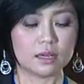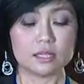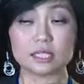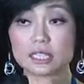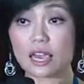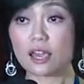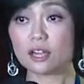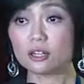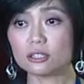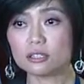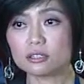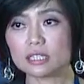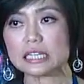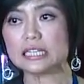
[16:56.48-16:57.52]

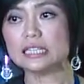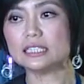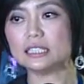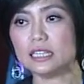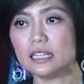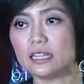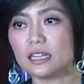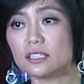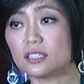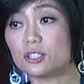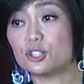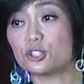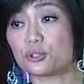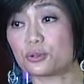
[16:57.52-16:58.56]
Scale is needed
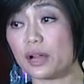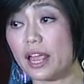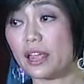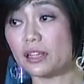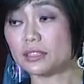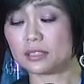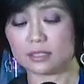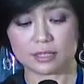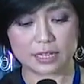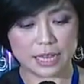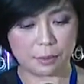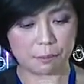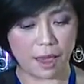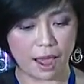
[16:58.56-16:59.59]
to create
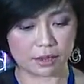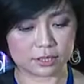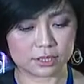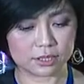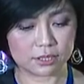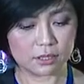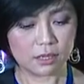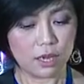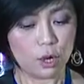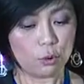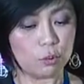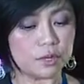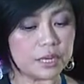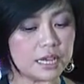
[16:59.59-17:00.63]
impact.
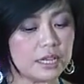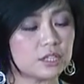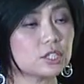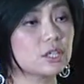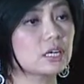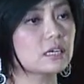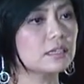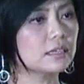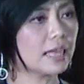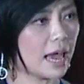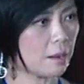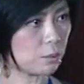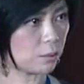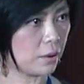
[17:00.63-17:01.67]
We need to
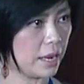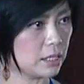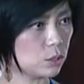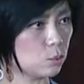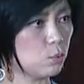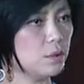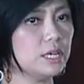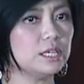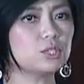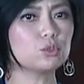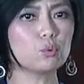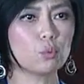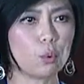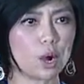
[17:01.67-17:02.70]
collaborate. We need
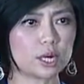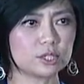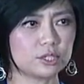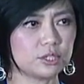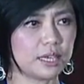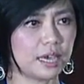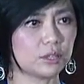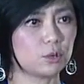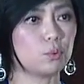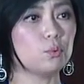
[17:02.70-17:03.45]
to work together.